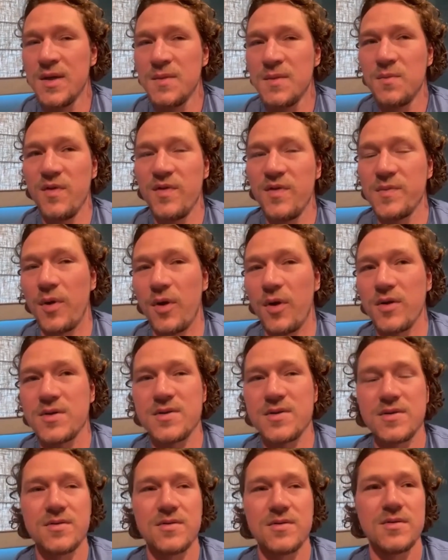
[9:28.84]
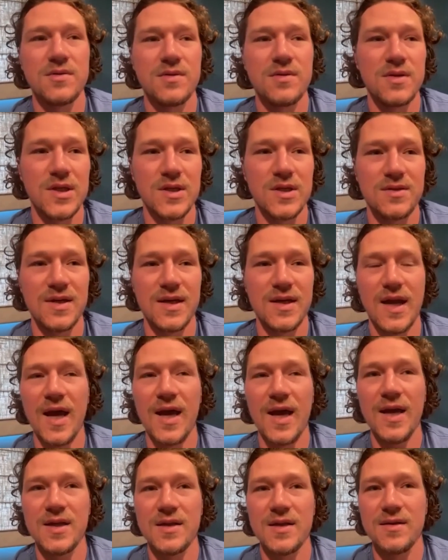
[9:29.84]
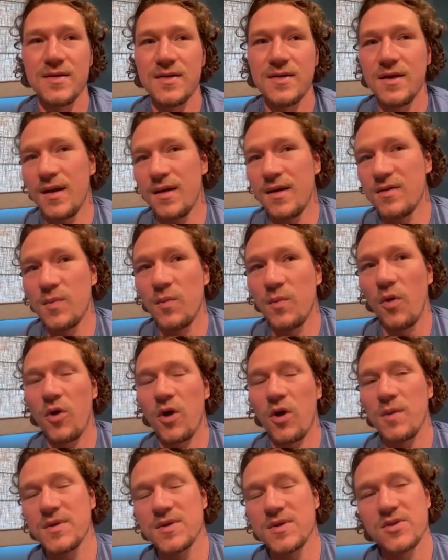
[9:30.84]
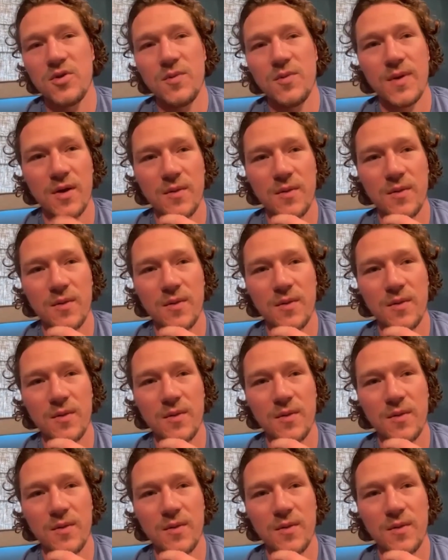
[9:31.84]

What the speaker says: moving parts today and tomorrow, I'm assuming.